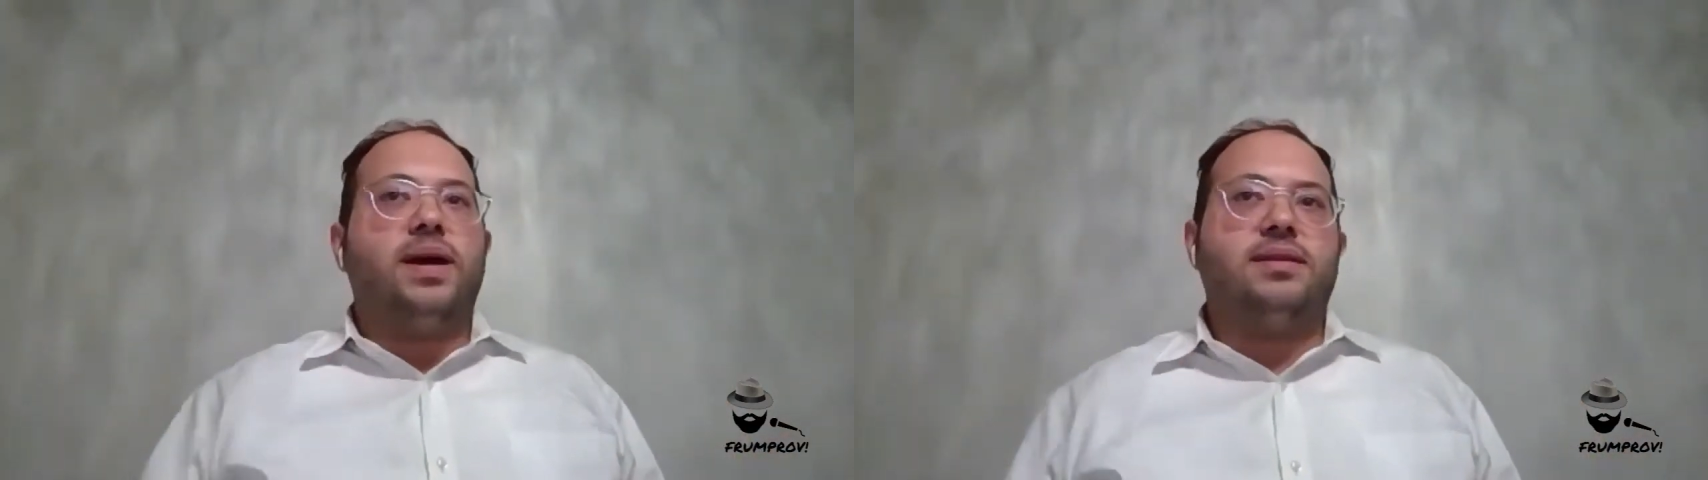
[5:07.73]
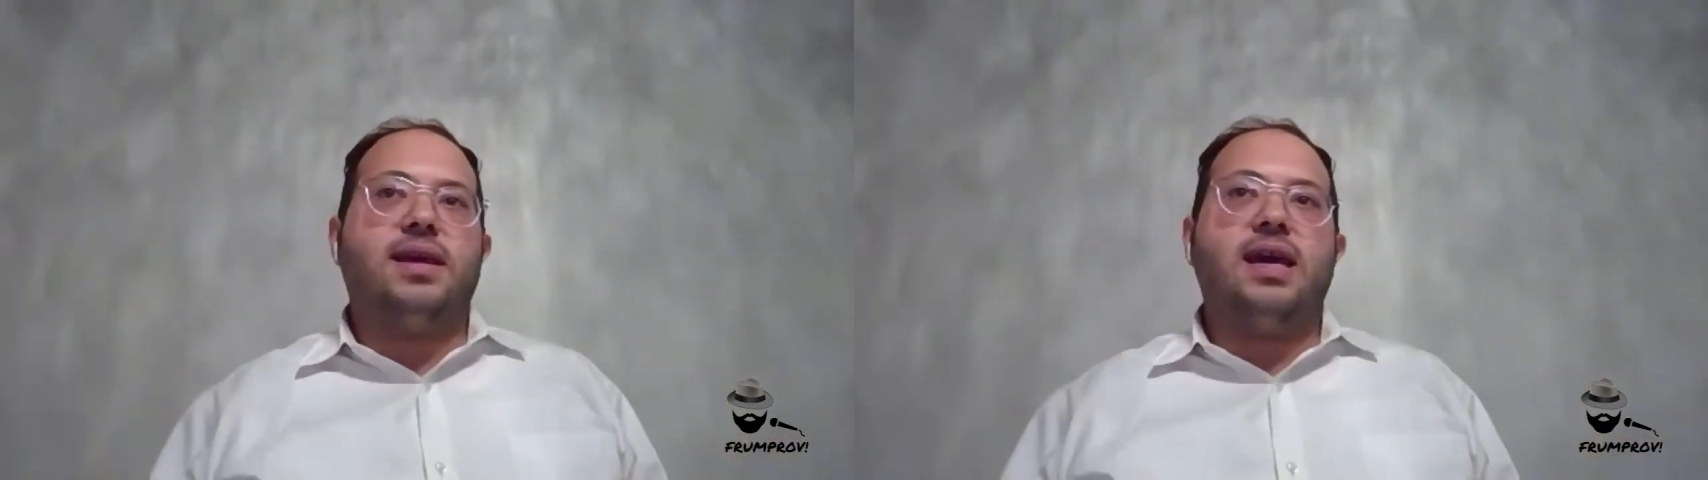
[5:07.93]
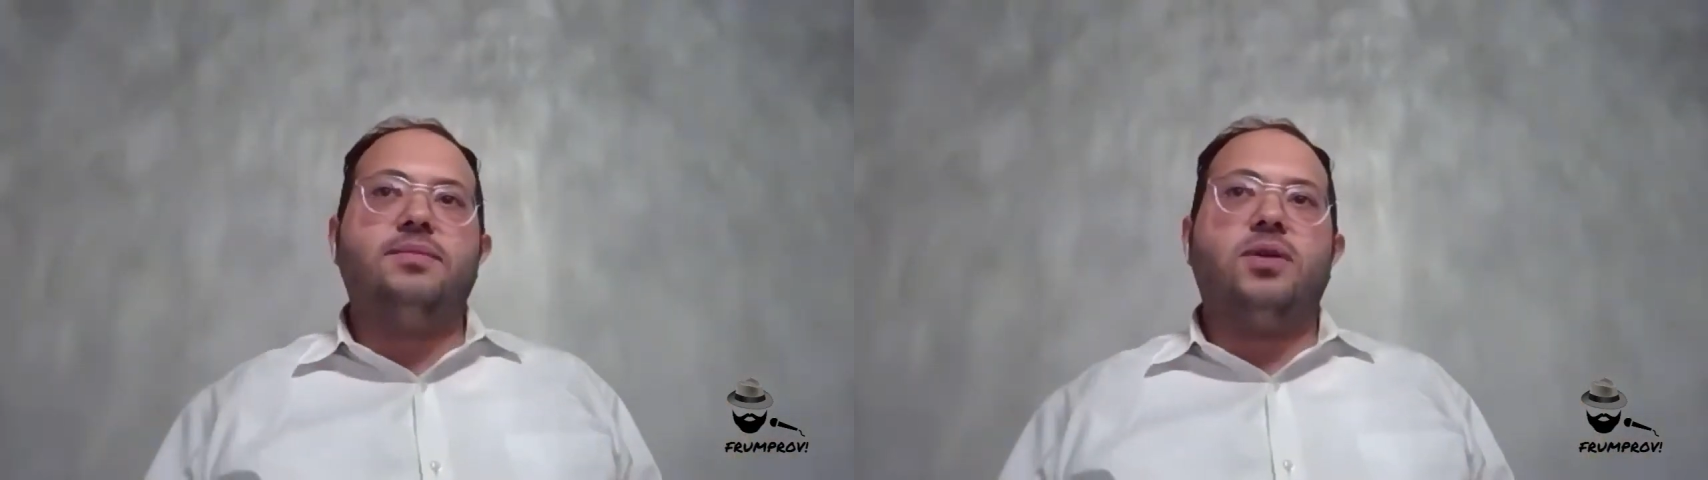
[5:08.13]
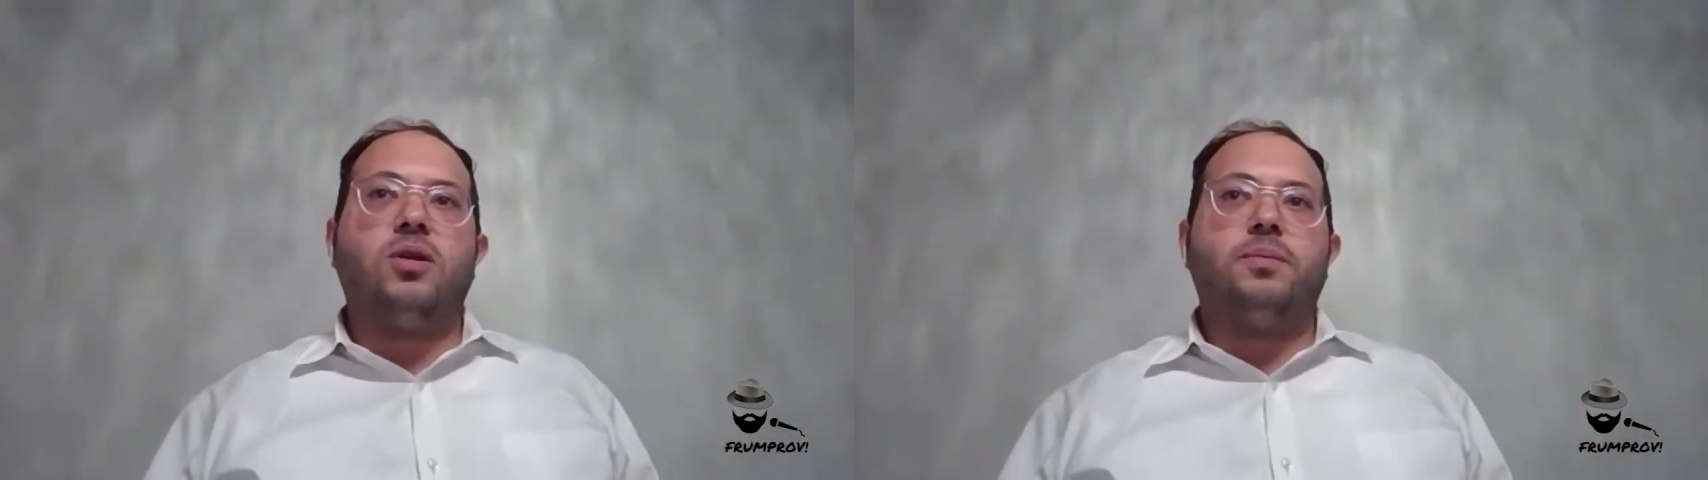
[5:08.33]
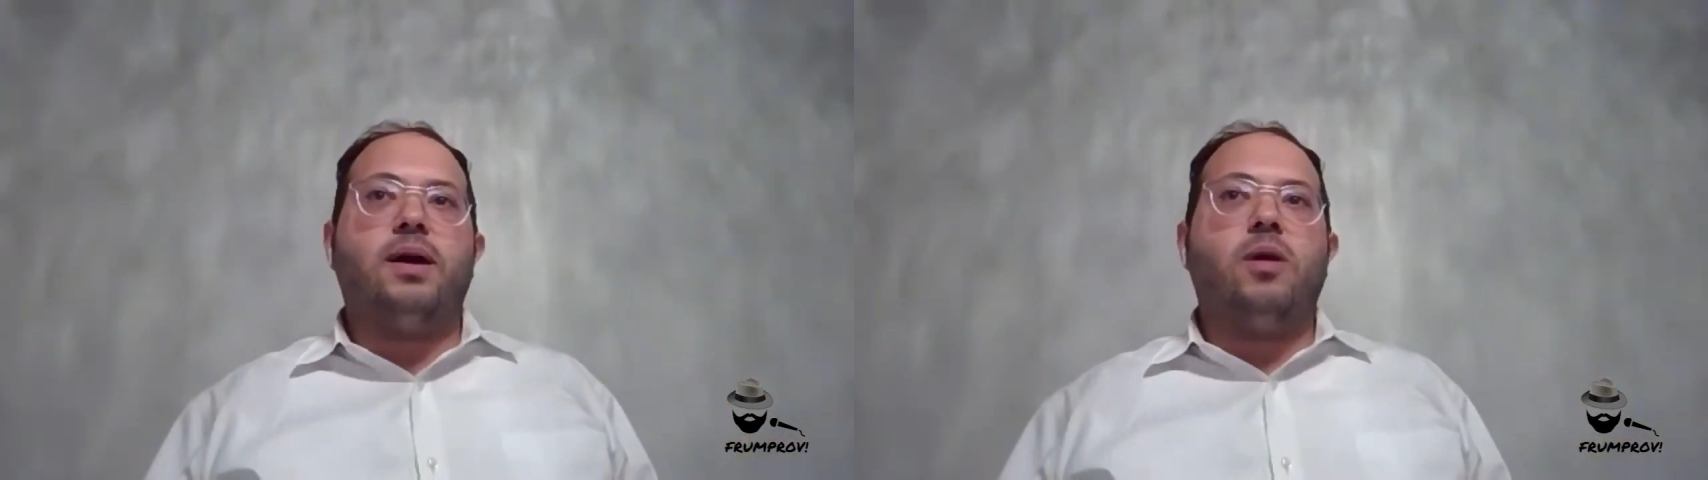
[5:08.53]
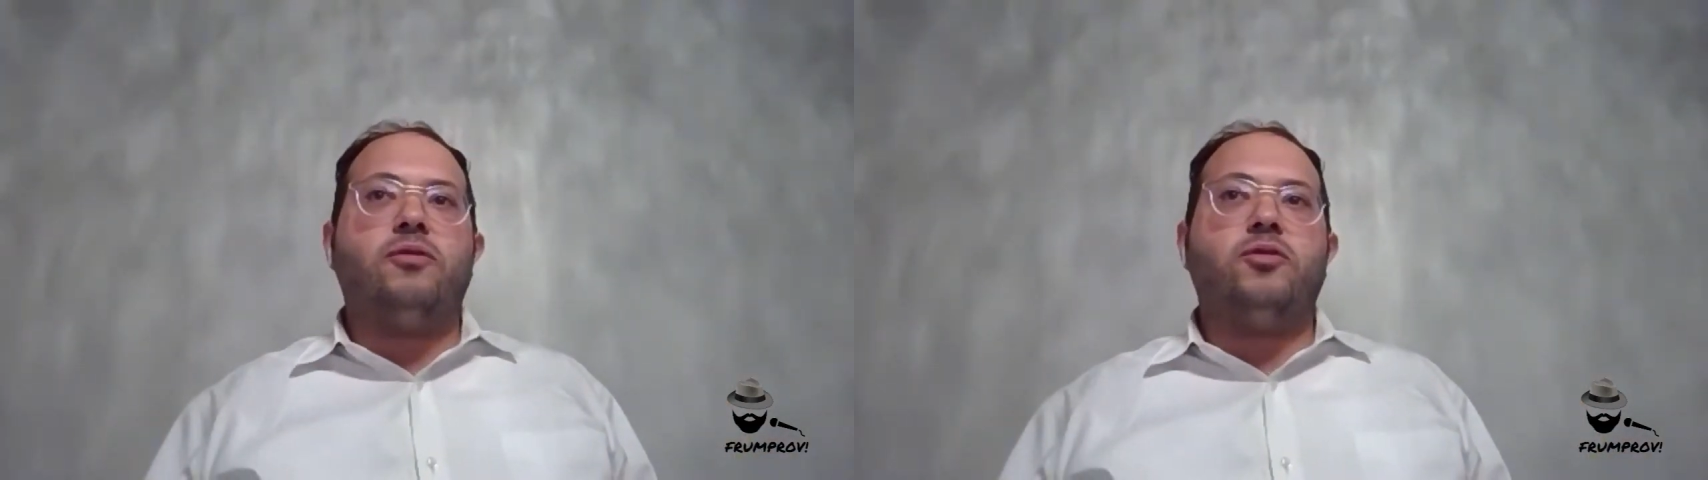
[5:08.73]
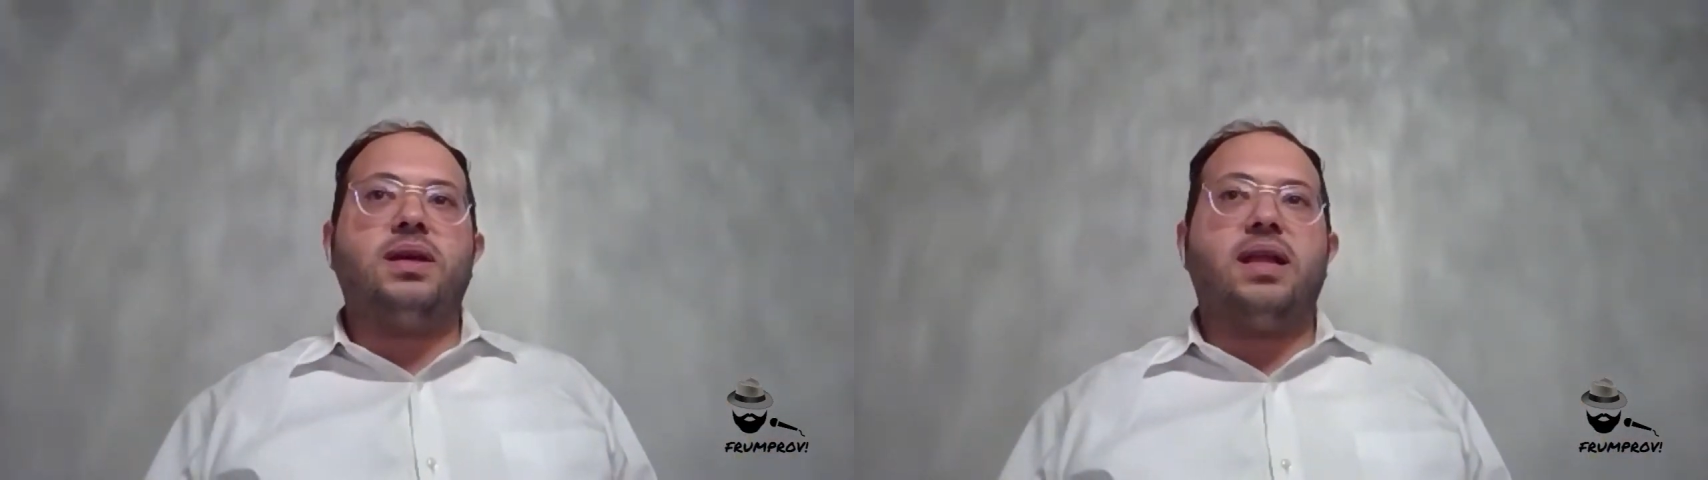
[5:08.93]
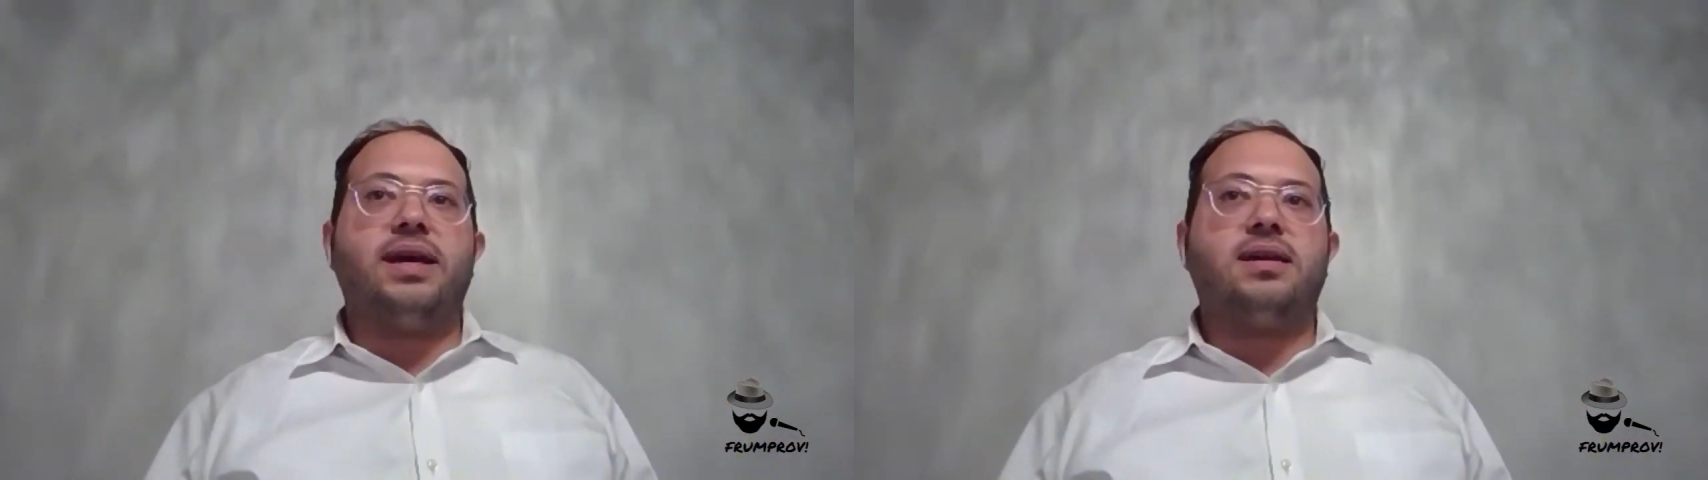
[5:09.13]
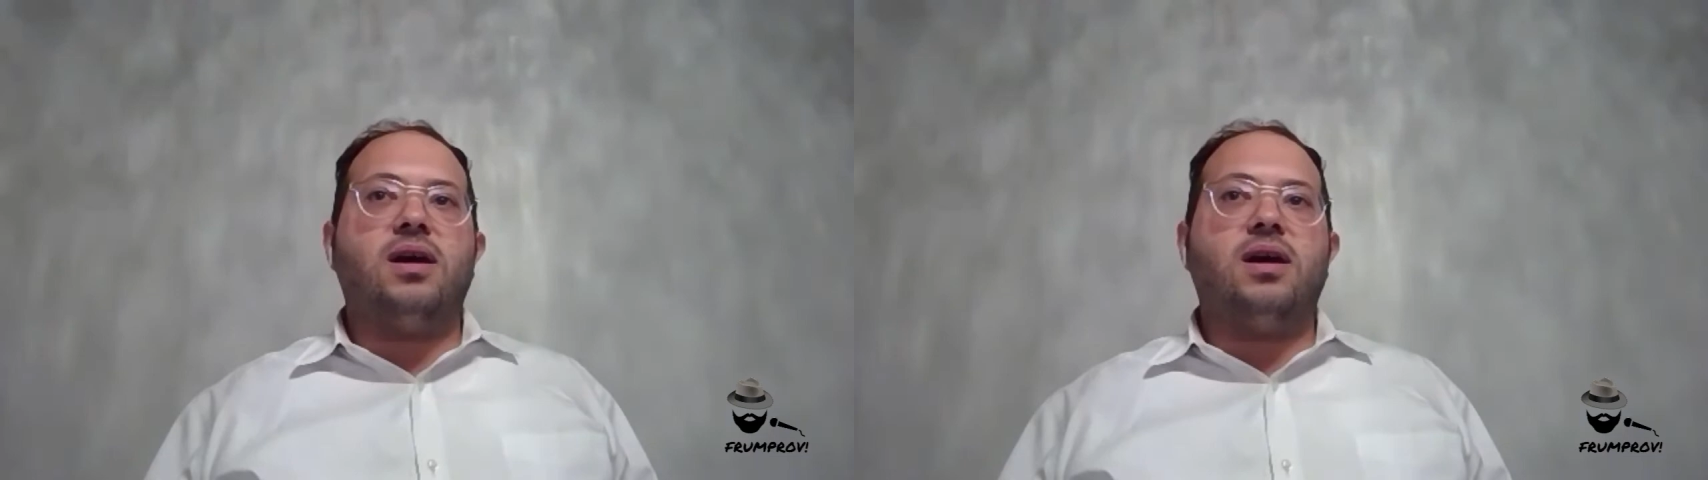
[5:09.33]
table, my wife would be like,